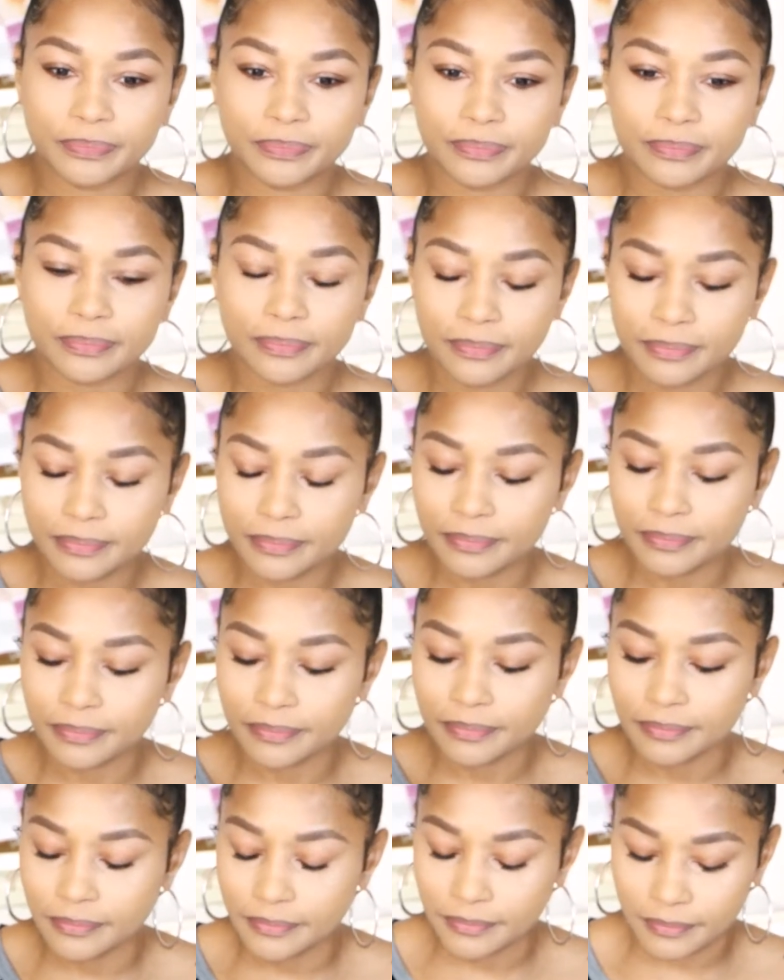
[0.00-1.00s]

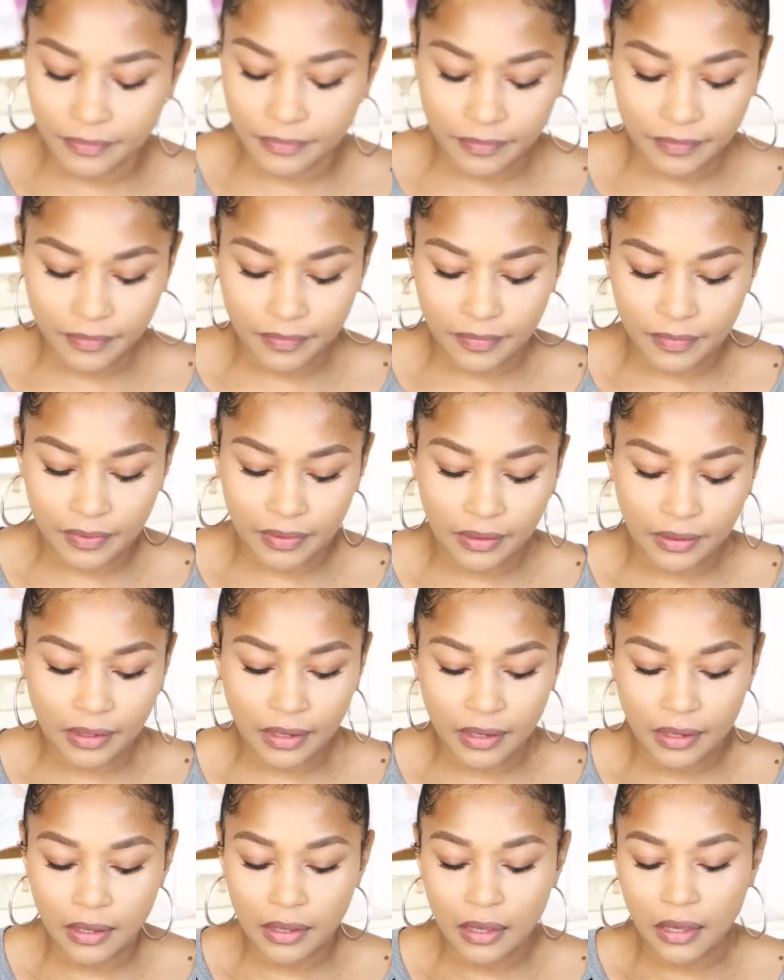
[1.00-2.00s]
(silence)